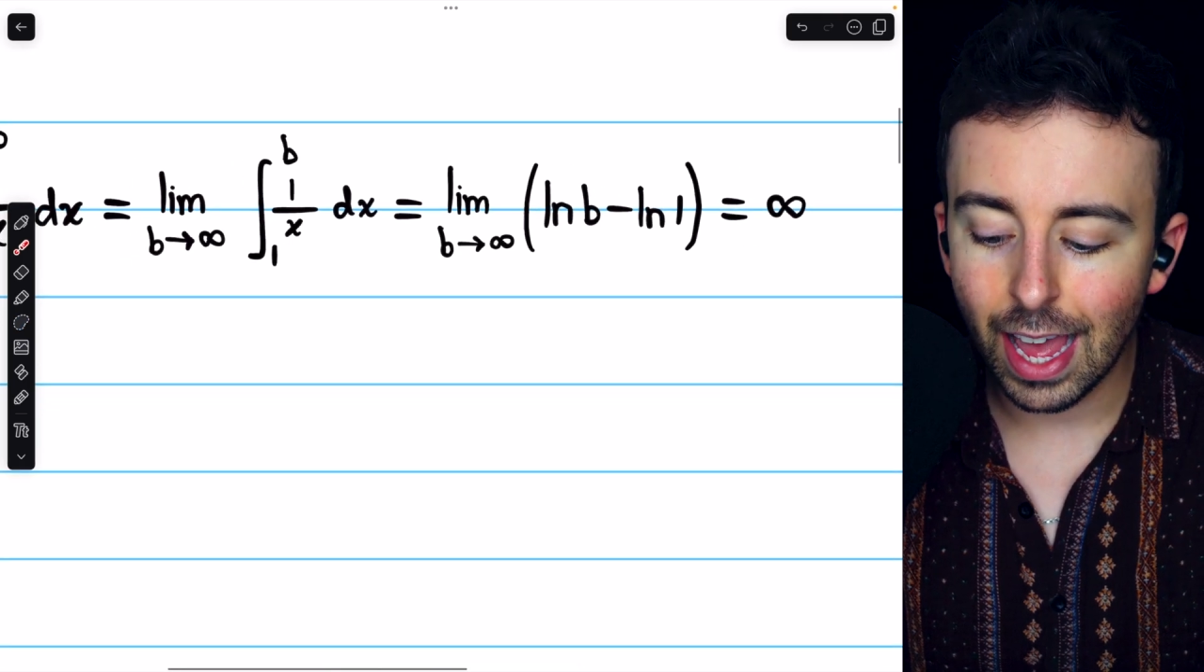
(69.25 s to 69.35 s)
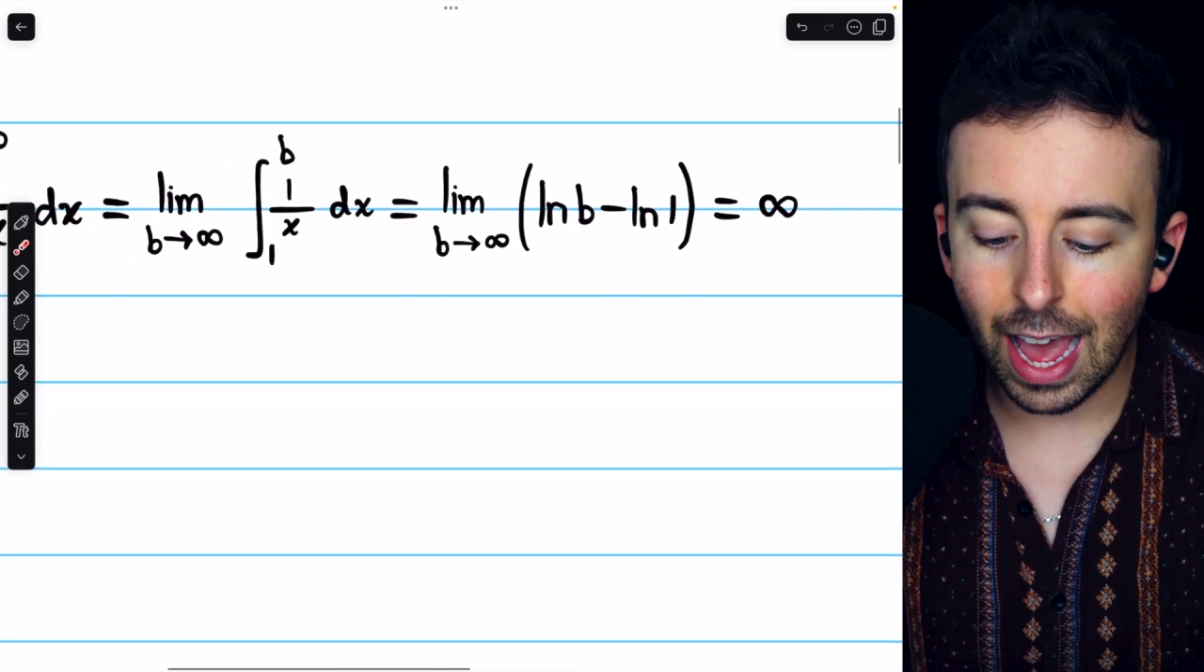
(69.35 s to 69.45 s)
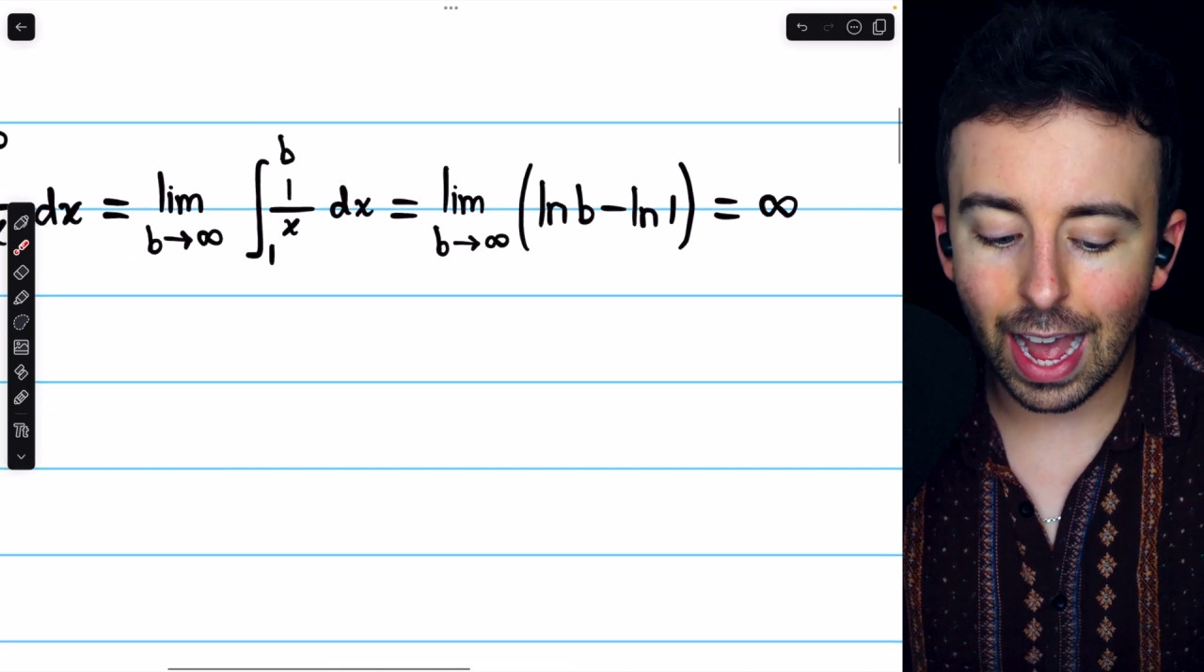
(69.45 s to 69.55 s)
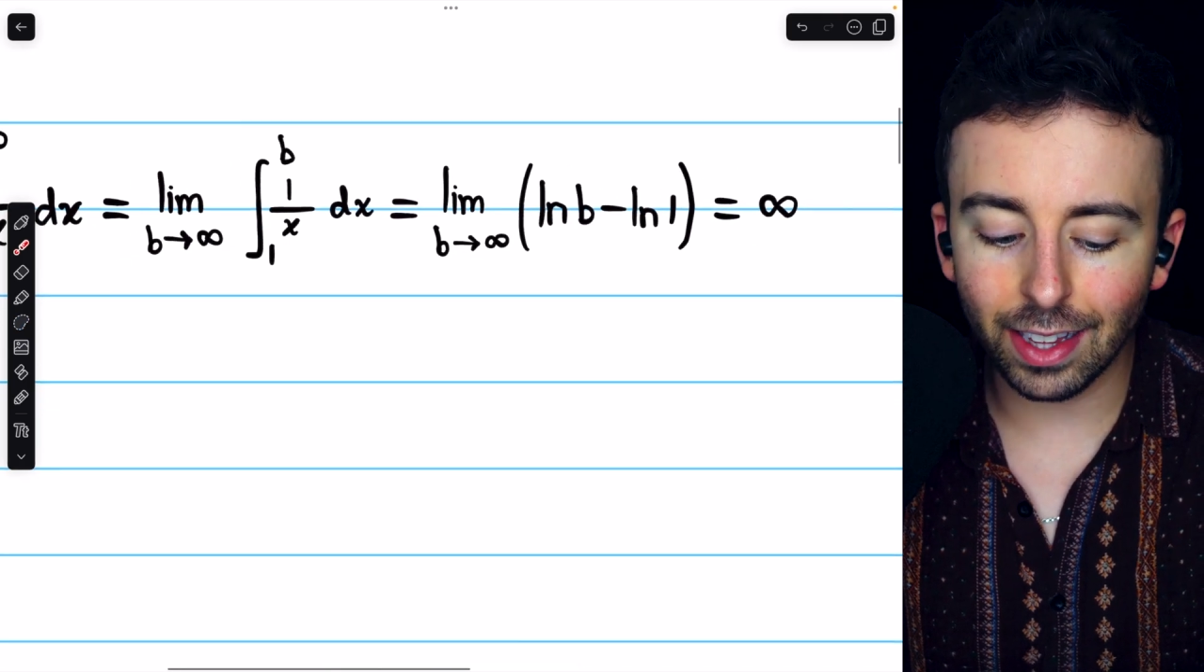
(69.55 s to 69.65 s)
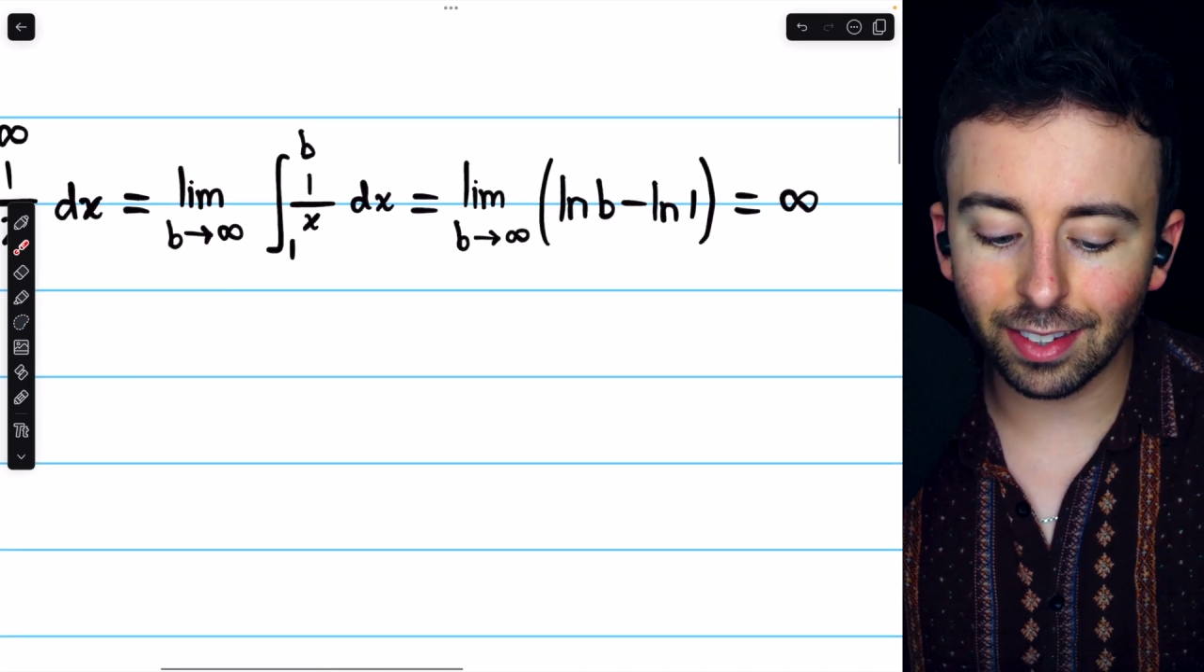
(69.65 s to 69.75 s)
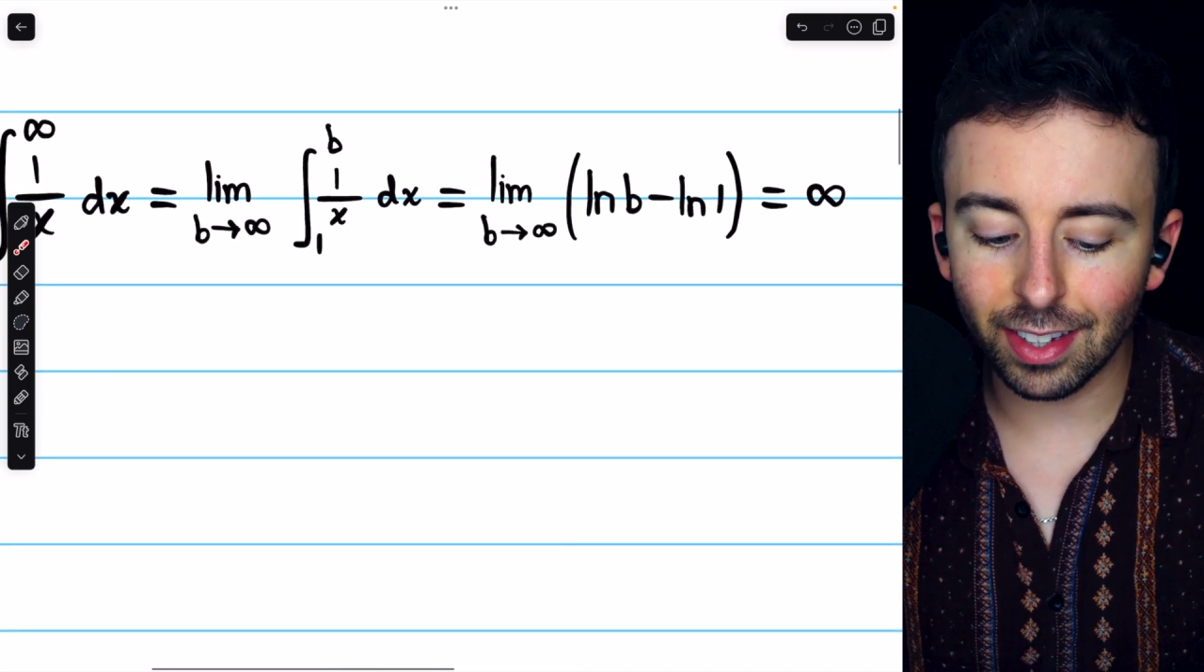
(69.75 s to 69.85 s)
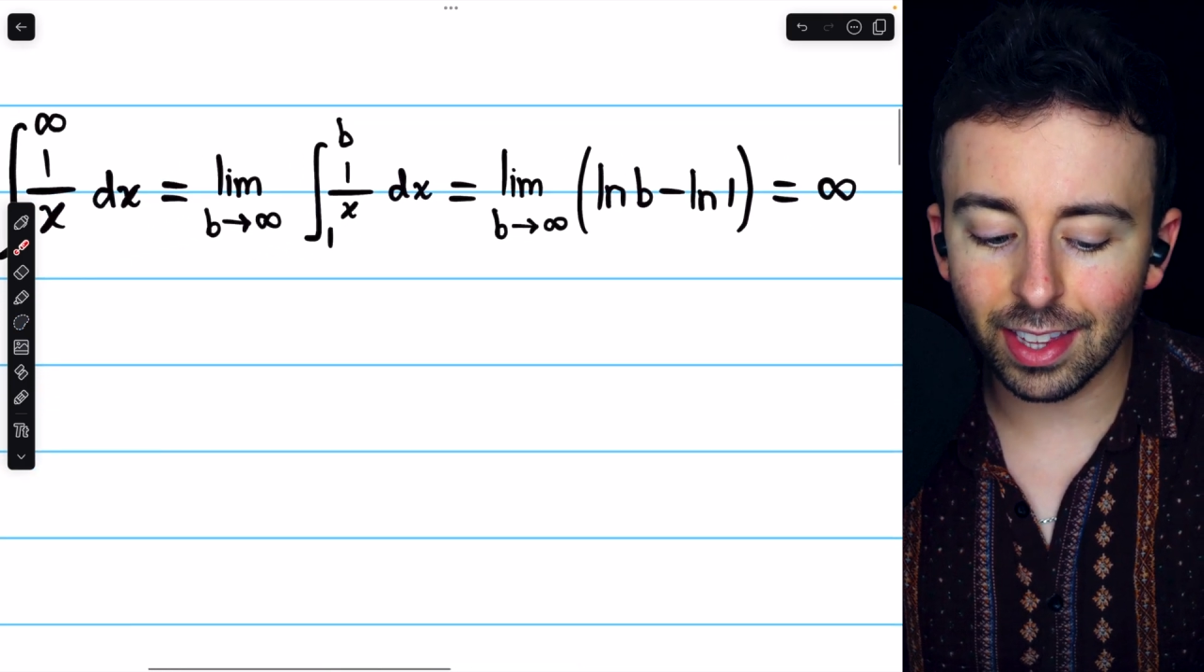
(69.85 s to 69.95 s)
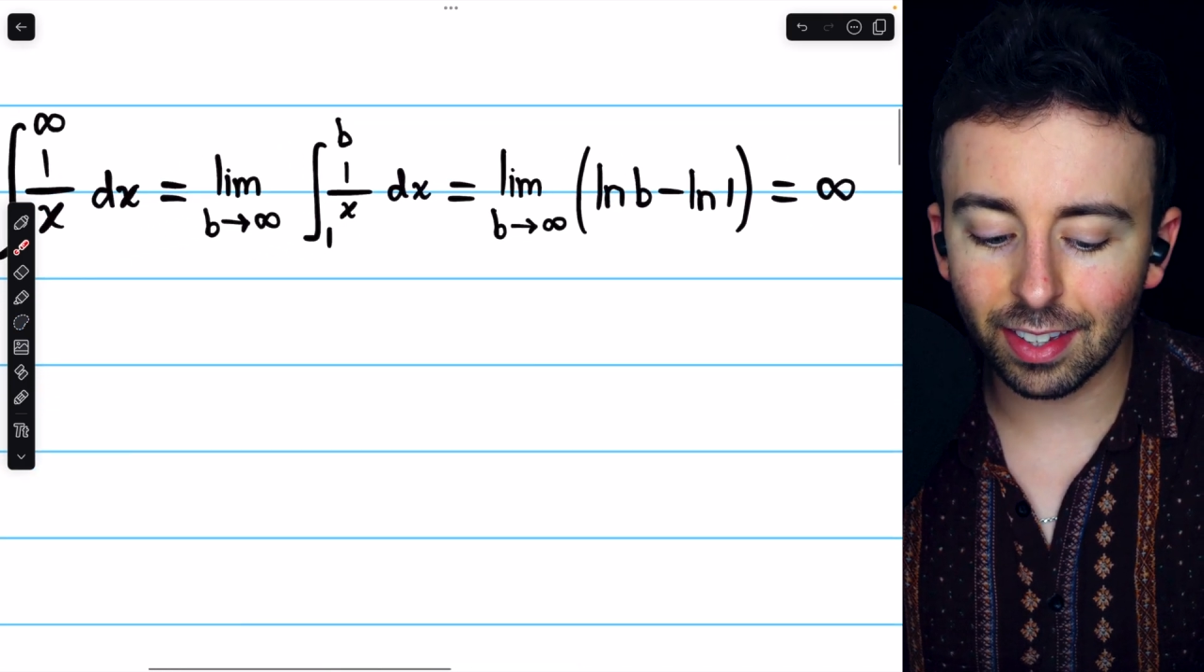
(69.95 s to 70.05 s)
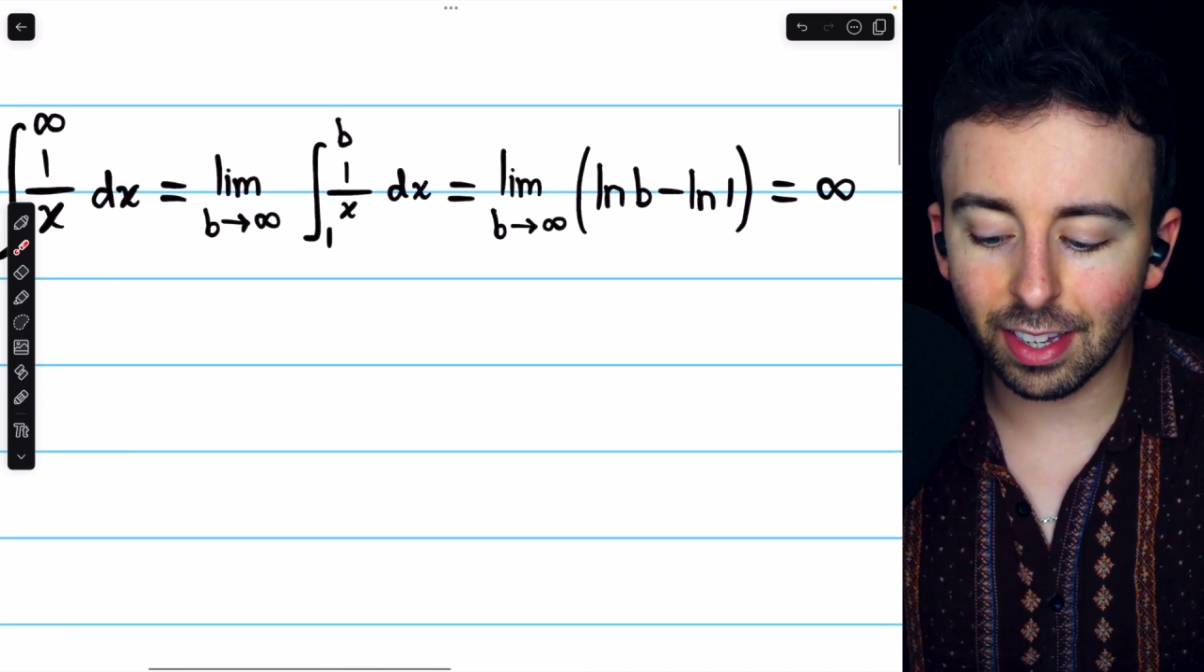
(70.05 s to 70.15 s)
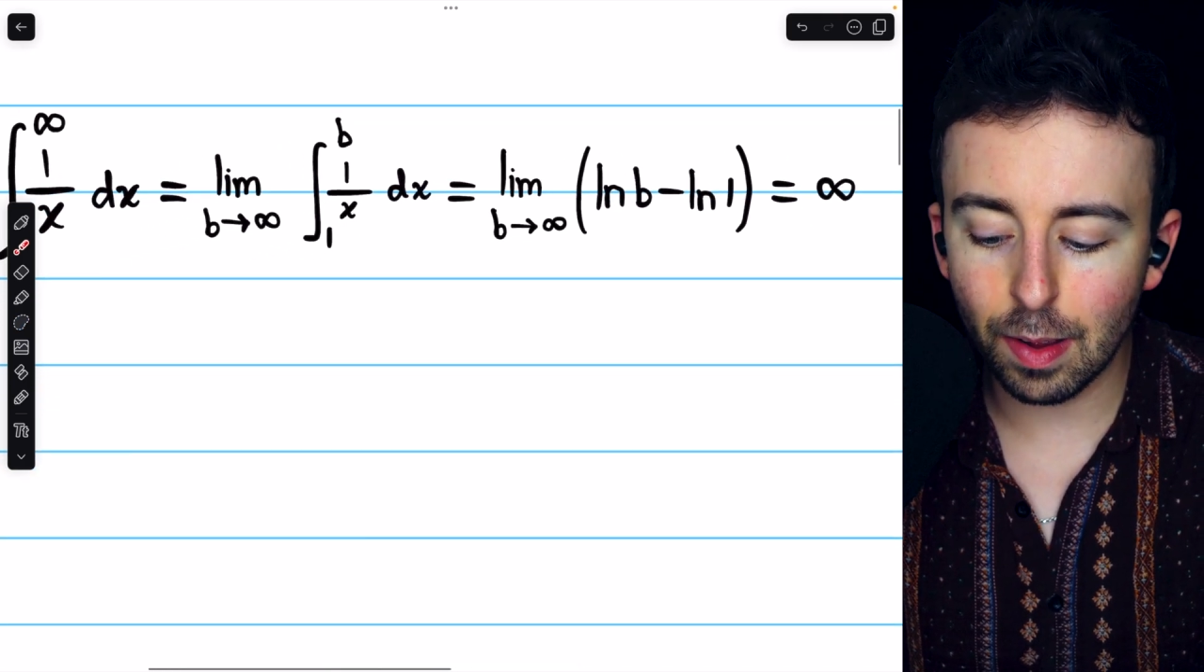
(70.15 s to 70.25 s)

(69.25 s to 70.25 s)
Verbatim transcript: Hence, this